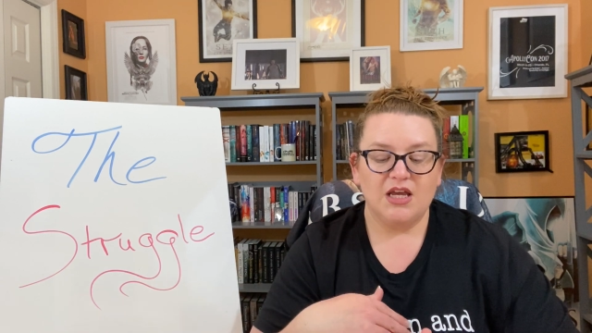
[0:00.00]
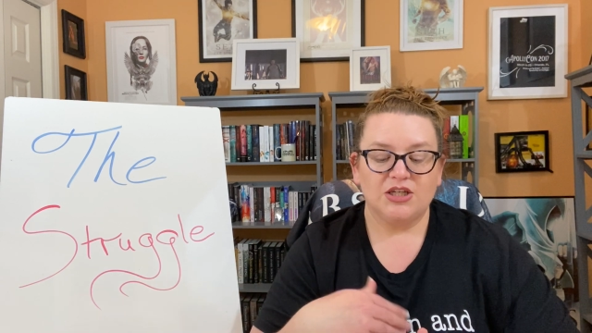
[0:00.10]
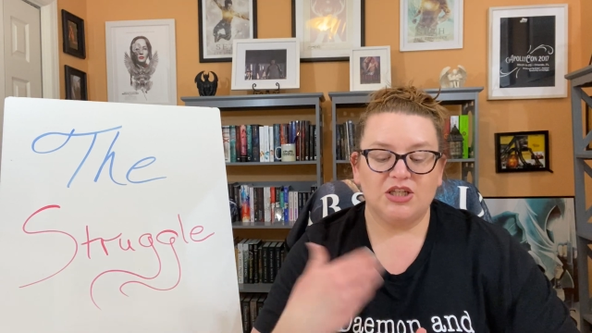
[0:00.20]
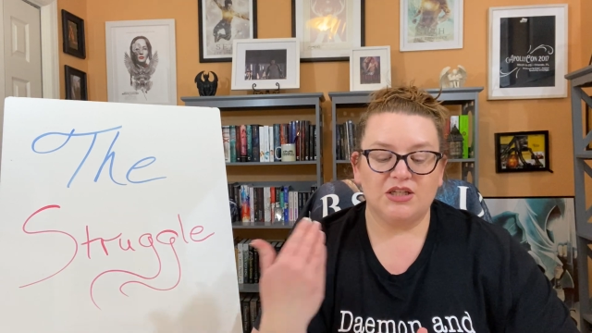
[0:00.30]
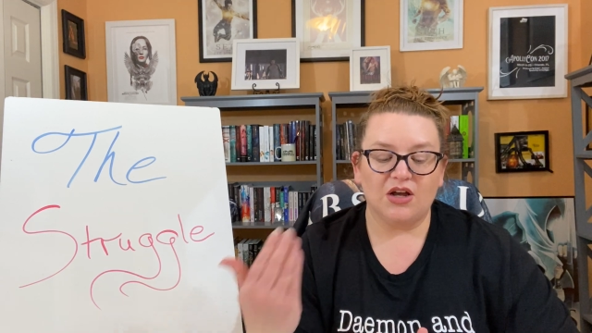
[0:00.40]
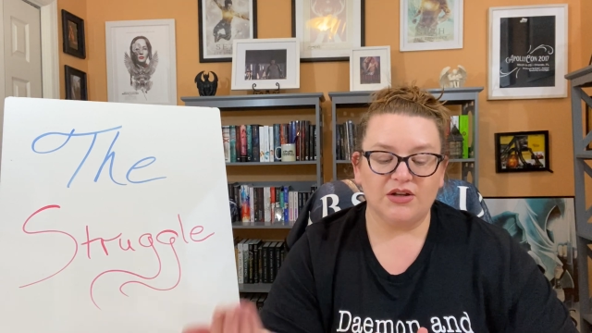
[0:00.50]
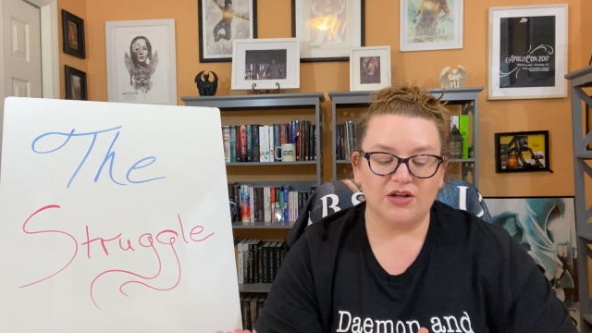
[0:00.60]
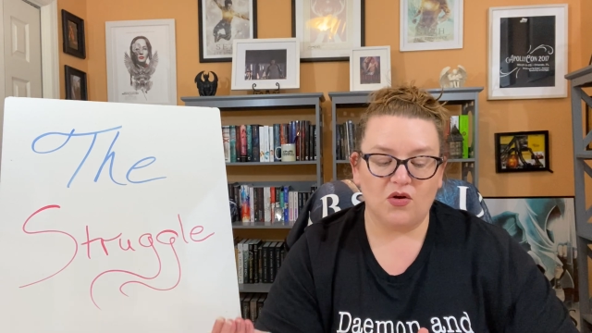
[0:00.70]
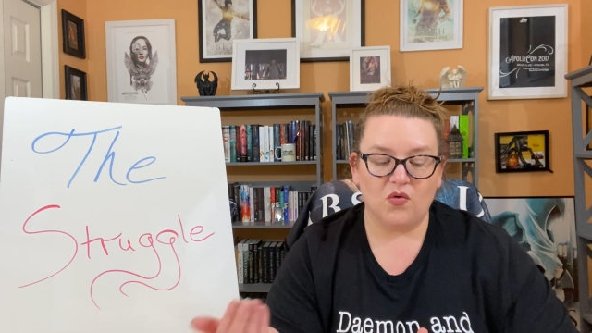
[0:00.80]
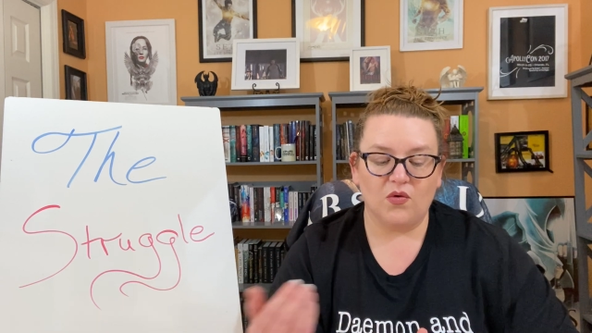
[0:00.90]
She's talking
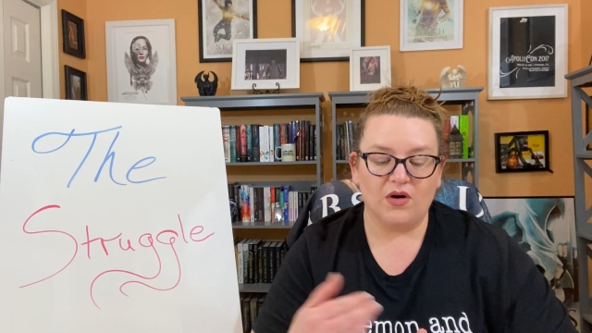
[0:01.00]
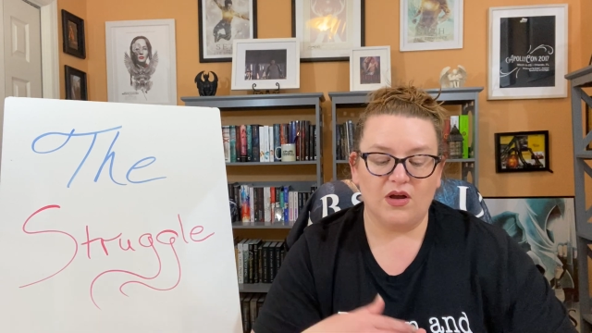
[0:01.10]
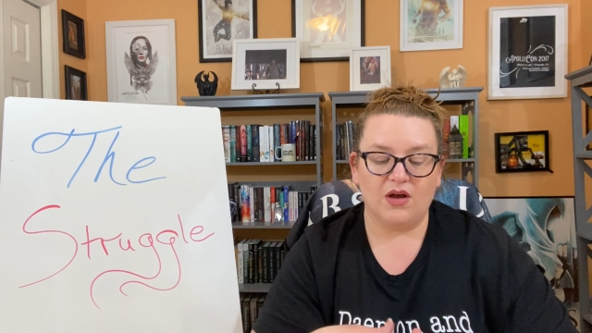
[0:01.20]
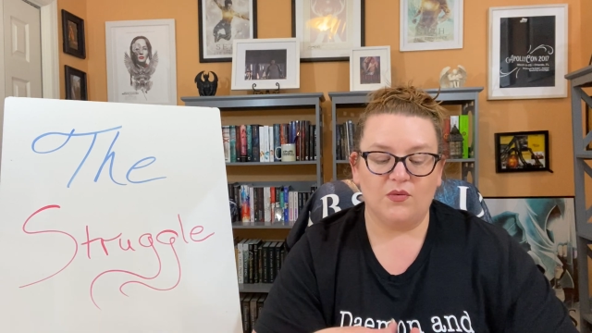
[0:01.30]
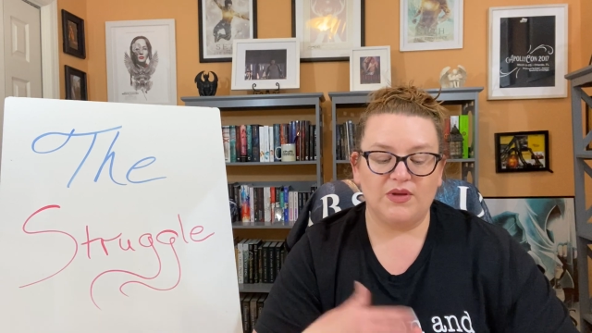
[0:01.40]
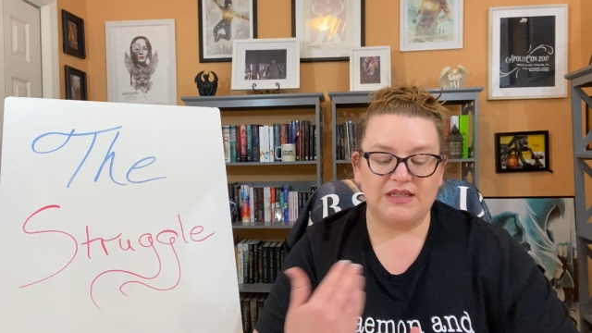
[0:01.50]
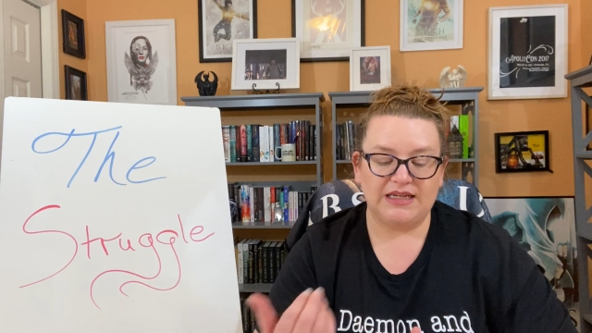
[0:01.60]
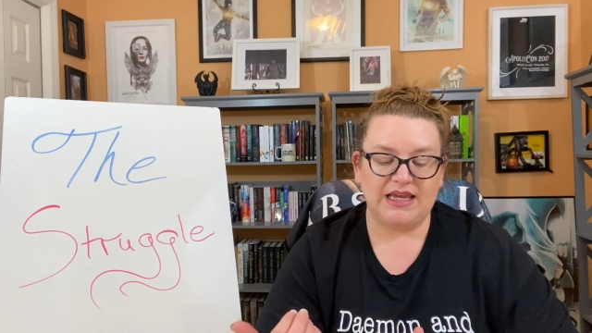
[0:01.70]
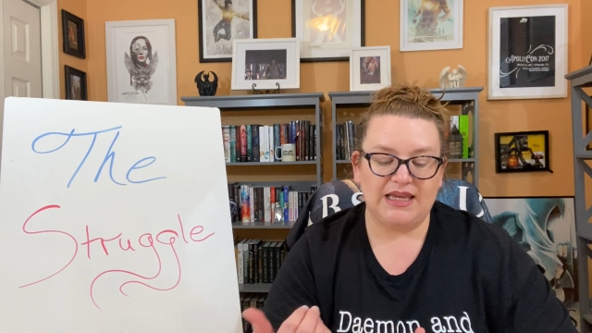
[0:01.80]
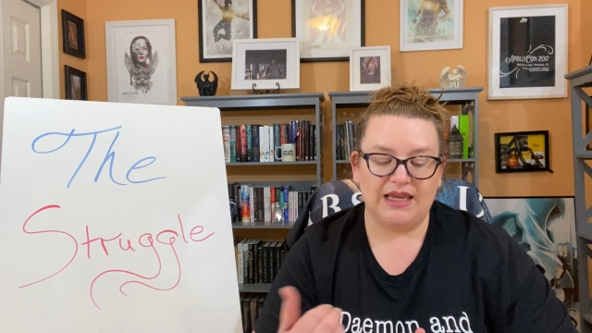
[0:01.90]
to Cora with
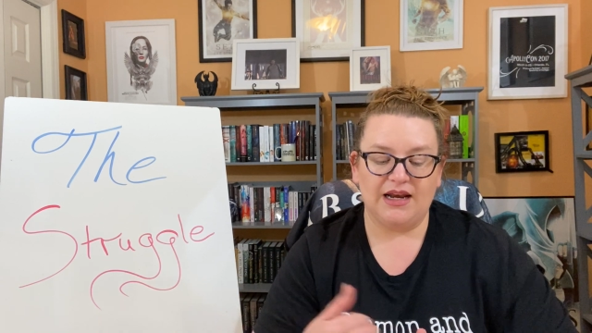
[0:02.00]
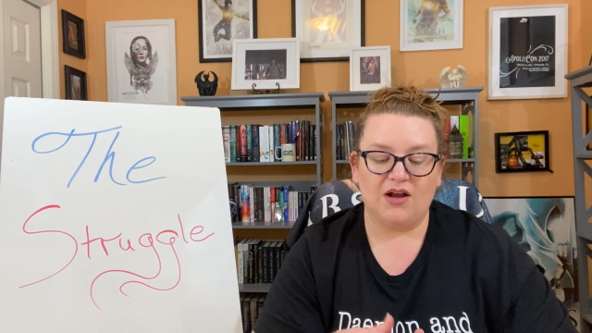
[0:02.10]
Deacon,